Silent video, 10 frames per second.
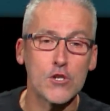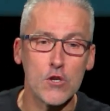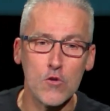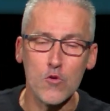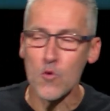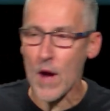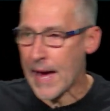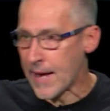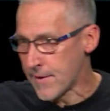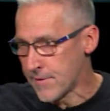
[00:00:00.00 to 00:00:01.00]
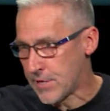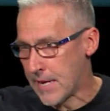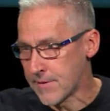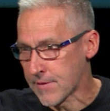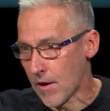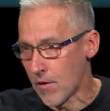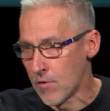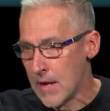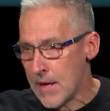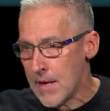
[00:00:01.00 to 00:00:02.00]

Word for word: Jew and Gentile